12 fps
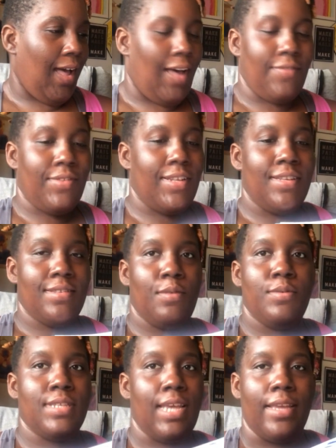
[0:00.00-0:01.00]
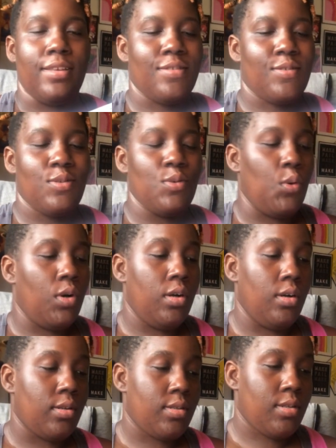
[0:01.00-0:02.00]
after this, I was like so
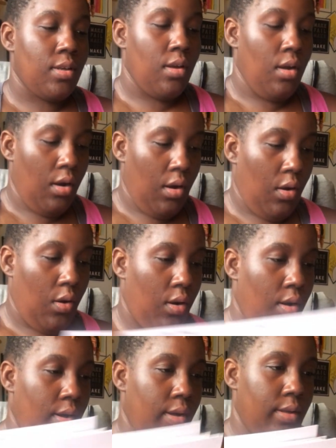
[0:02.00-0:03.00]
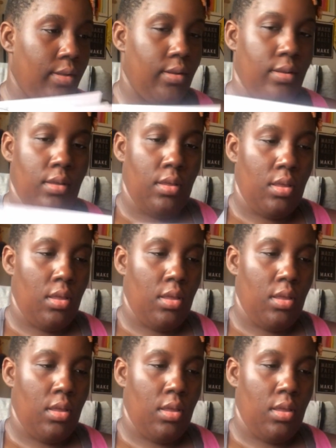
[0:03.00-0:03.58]
hooked on